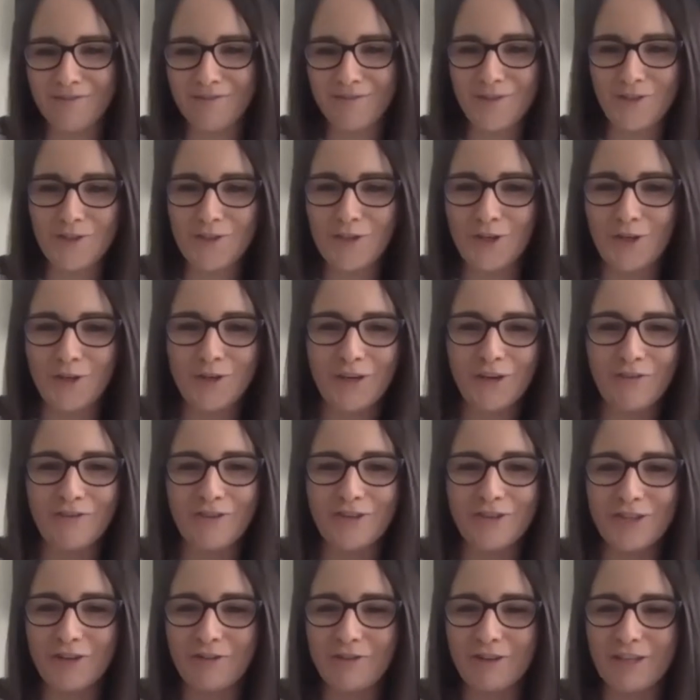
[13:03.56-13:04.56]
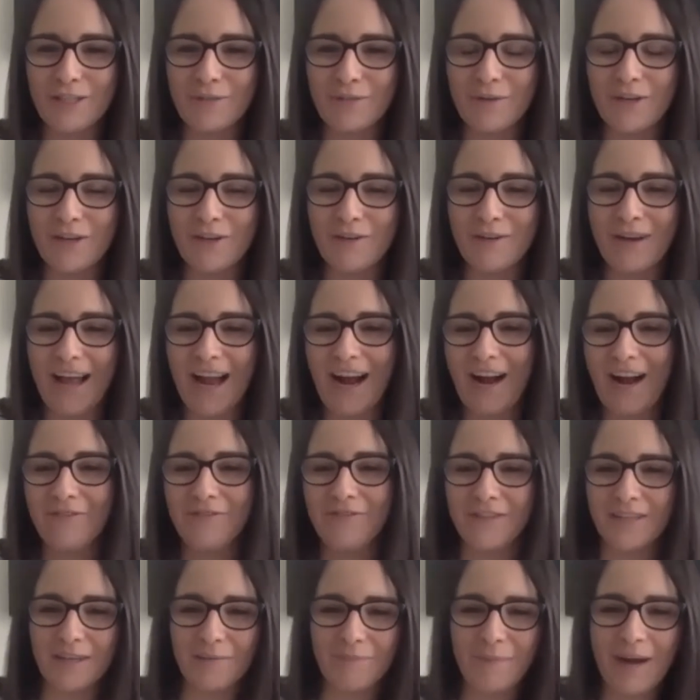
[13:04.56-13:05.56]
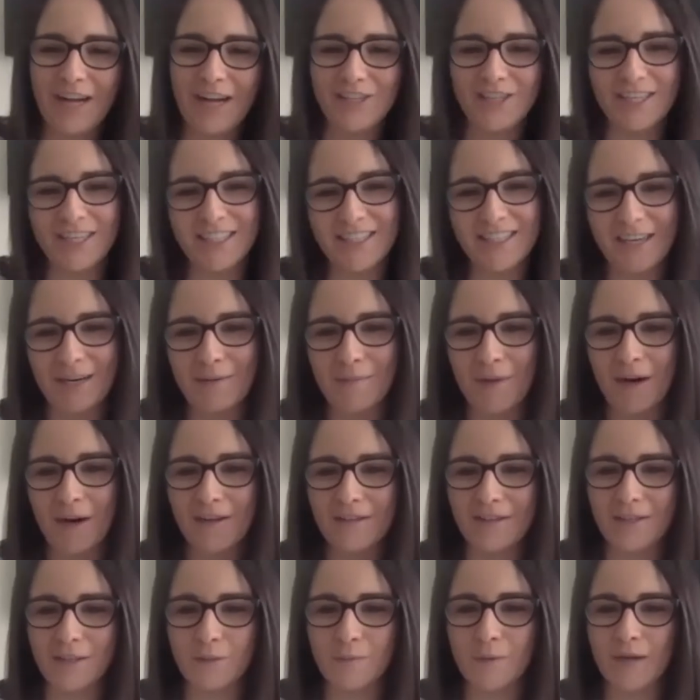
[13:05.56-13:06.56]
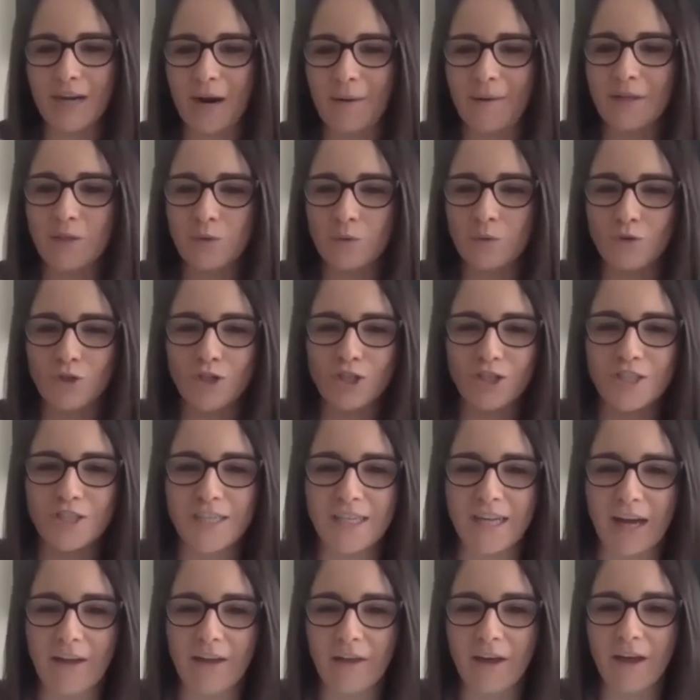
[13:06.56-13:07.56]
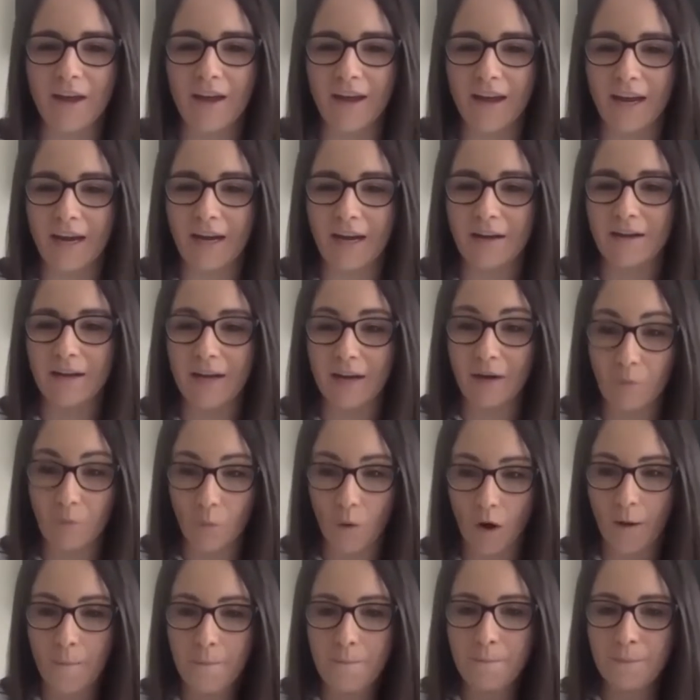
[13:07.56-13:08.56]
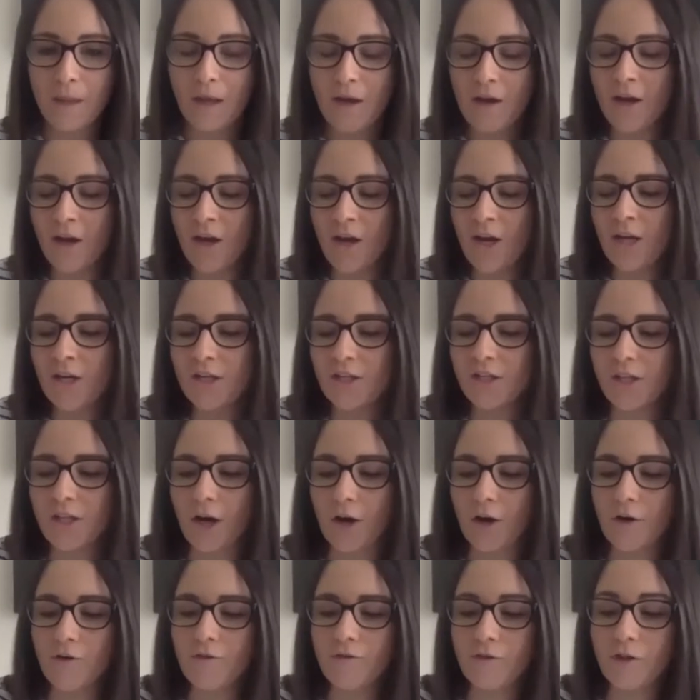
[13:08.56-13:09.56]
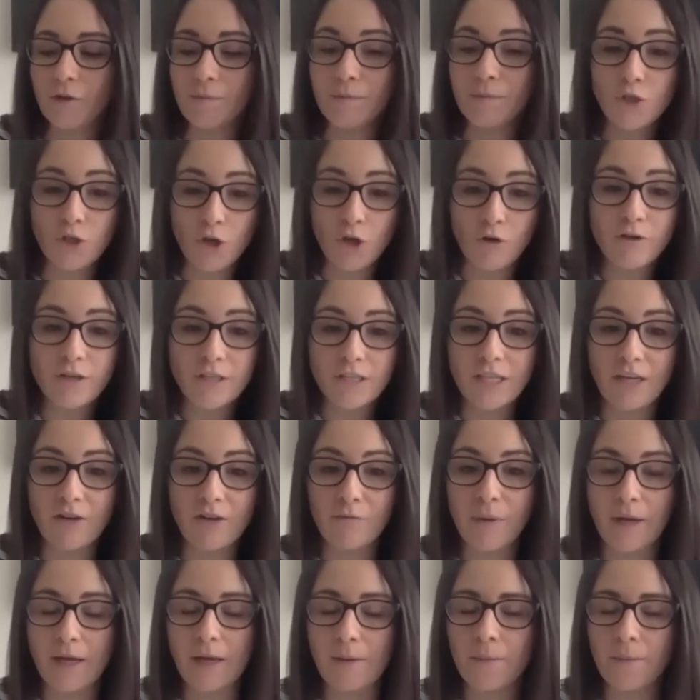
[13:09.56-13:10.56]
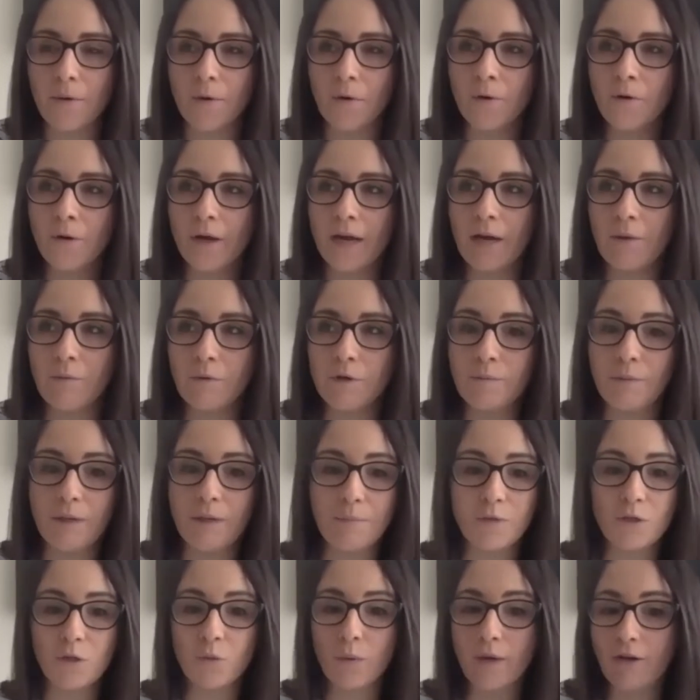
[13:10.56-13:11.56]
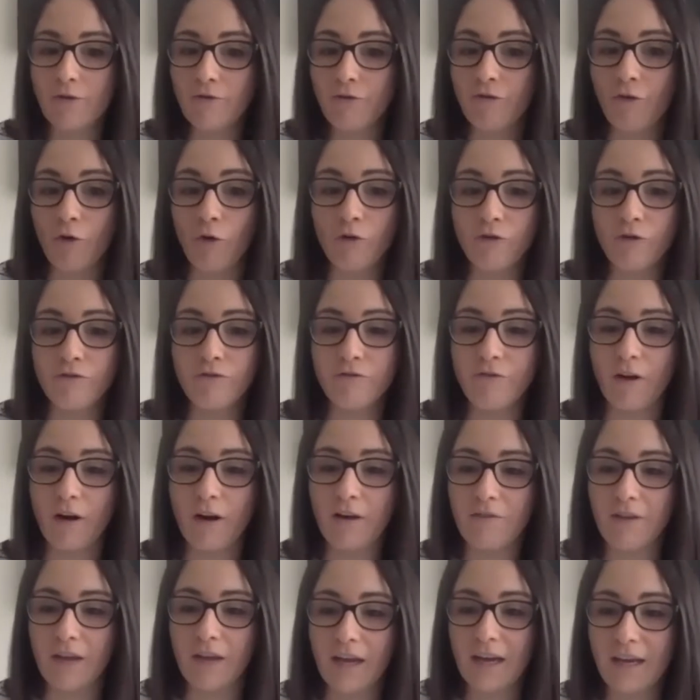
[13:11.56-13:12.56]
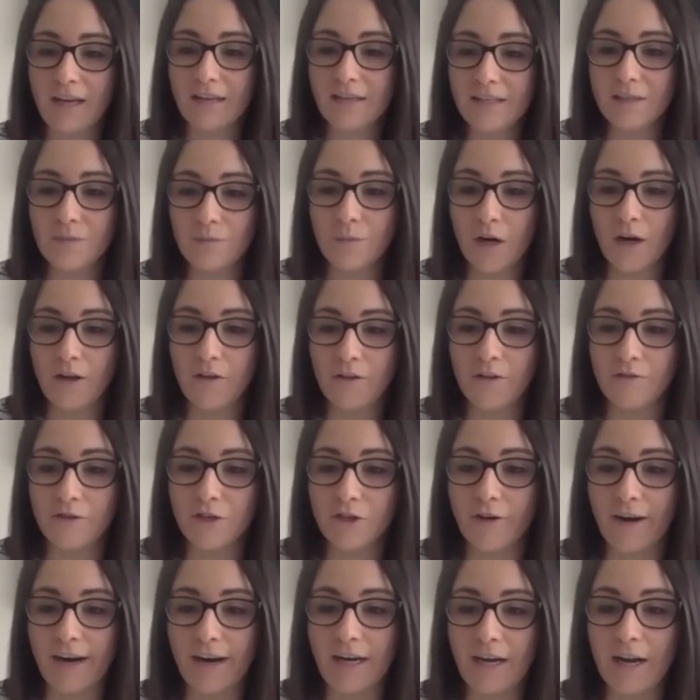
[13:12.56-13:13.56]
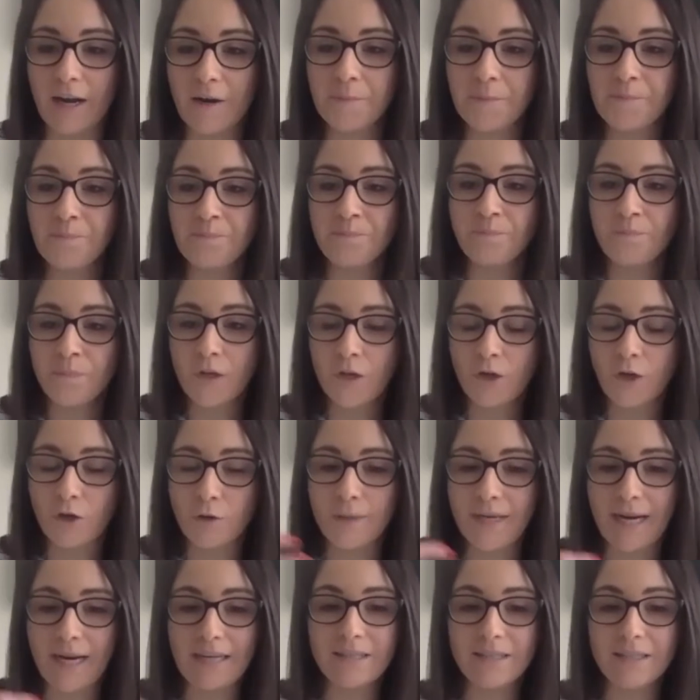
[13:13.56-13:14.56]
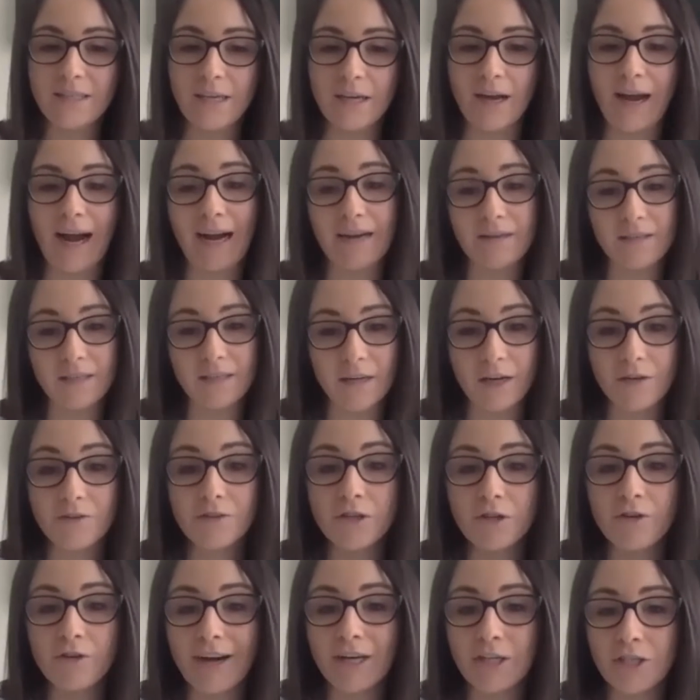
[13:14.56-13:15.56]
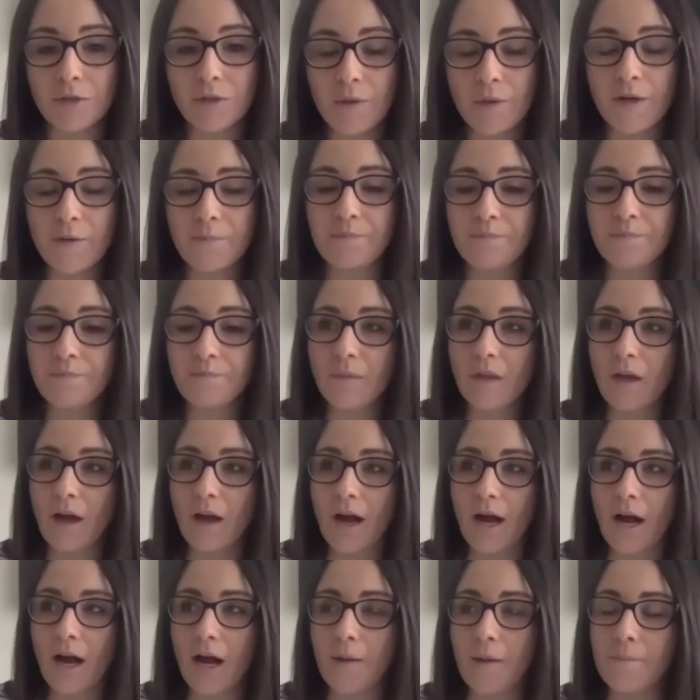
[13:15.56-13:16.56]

two different degrees when you left, a bachelor's and a master's, but now it's all just together in one. So for the majority of people, it would be between 4 and 5 years worth of training. You would enter as an undergraduate. I